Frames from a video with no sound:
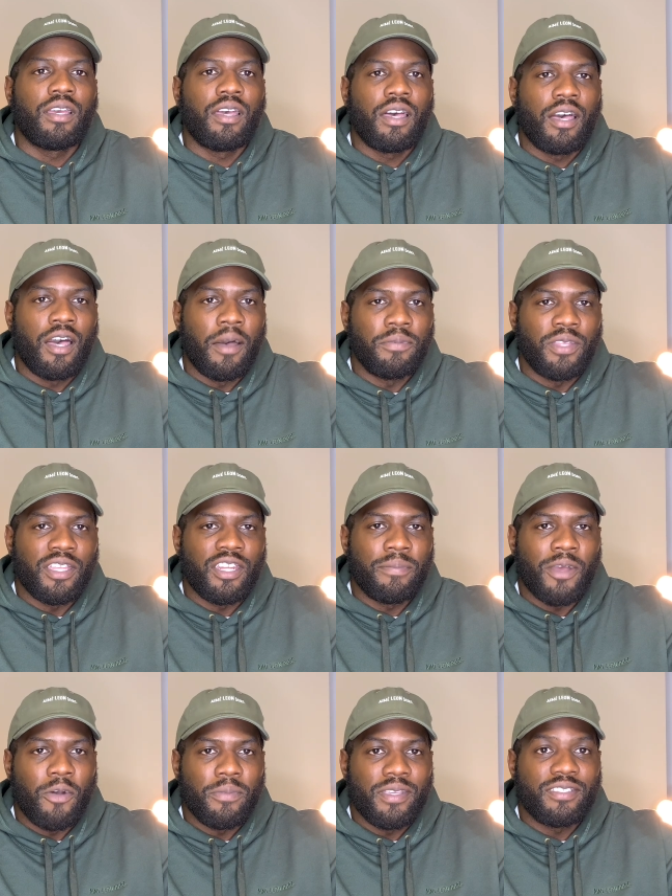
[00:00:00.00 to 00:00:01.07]
updated
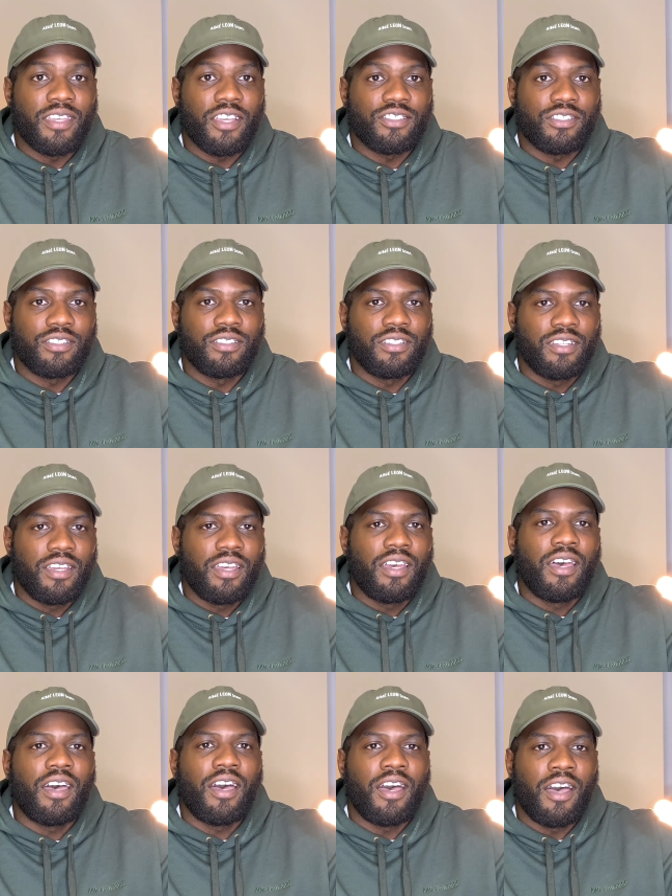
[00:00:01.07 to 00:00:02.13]
About Me section,
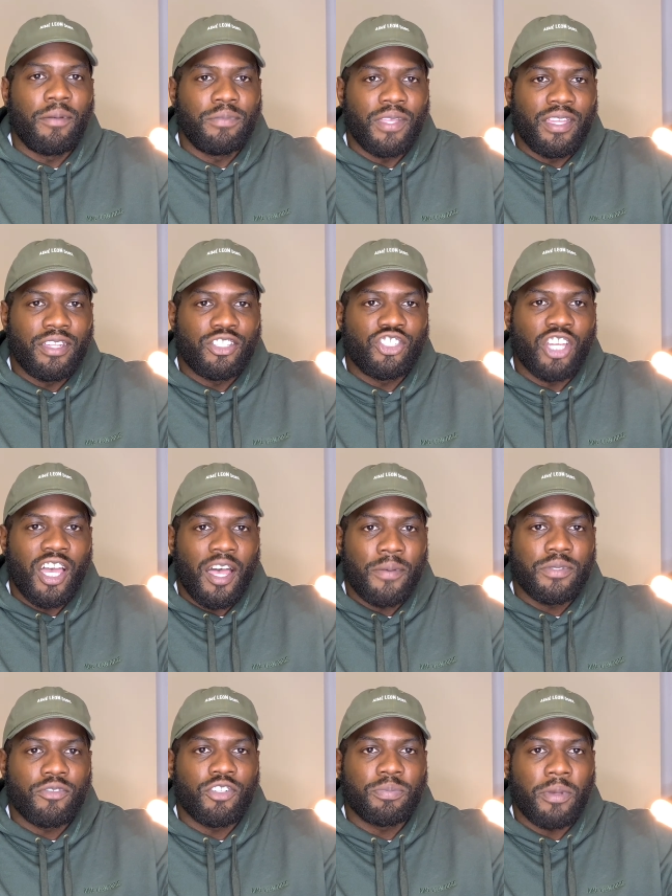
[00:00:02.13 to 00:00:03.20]
updated
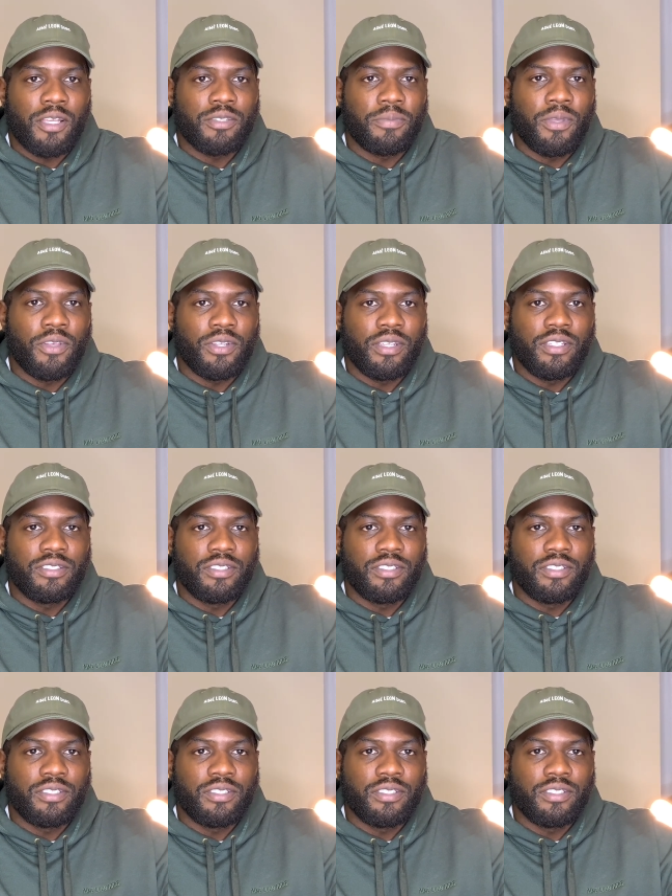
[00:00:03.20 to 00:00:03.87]
jobs and responsibilities,